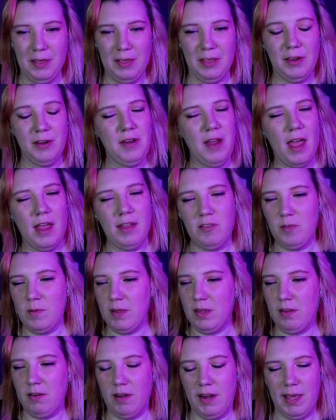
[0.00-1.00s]
You're not
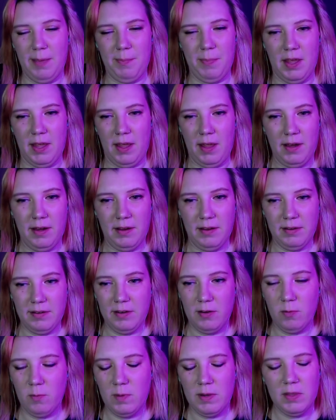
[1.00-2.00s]
doing great, bud.
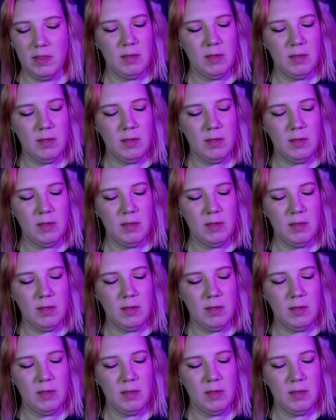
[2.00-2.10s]
You're really,